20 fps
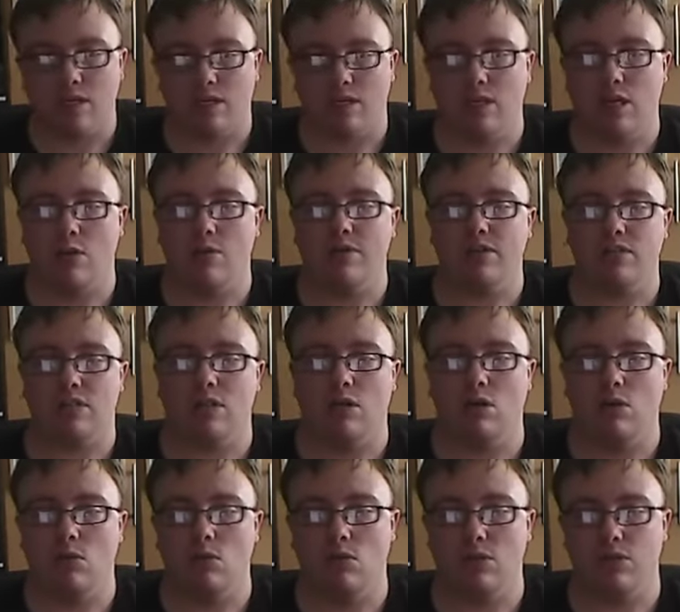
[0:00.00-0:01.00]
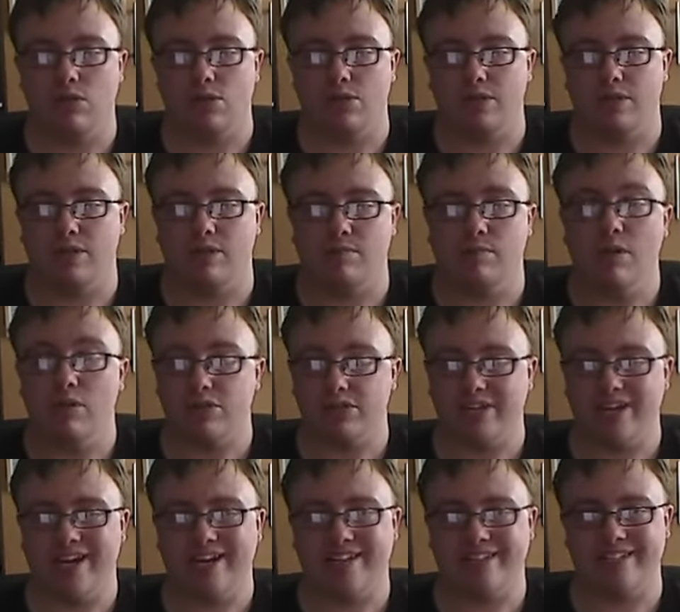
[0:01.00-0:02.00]
No, he's an old, the most
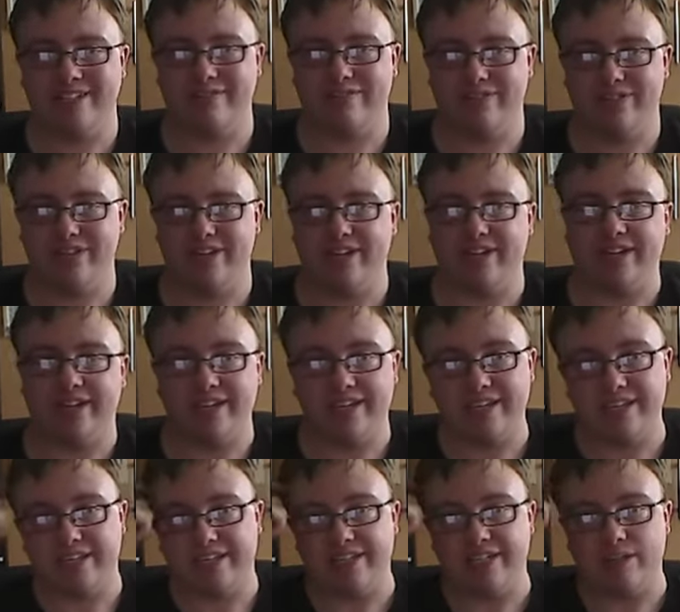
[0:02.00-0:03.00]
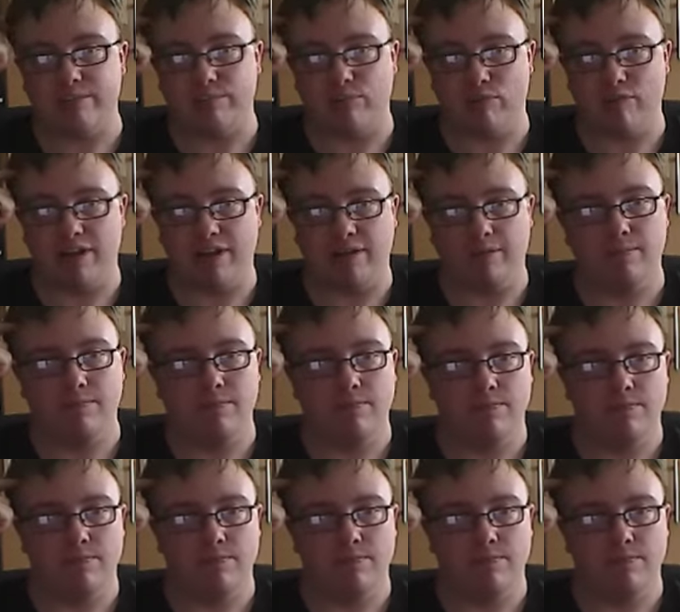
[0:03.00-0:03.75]
active thing is his brain.